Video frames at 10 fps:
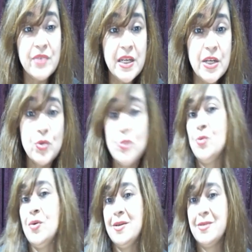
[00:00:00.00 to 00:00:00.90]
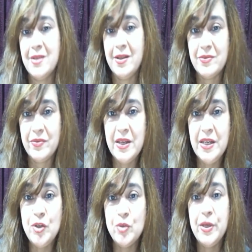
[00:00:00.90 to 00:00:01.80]
need to know ourselves. We
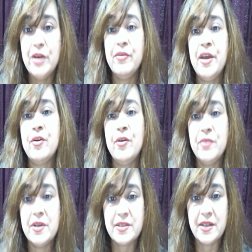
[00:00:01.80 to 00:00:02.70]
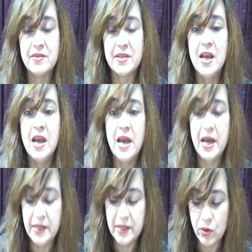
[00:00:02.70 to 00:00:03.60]
need to be aware of ourselves,
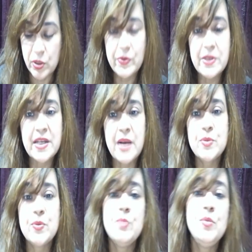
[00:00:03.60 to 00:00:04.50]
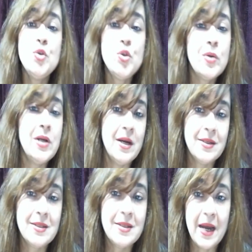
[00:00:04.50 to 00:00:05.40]
and it always comes with a mutual
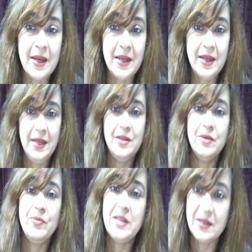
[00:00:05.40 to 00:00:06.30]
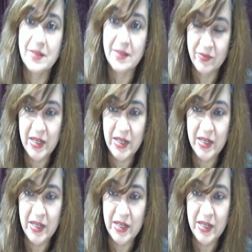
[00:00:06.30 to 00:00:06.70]
understanding, either with us.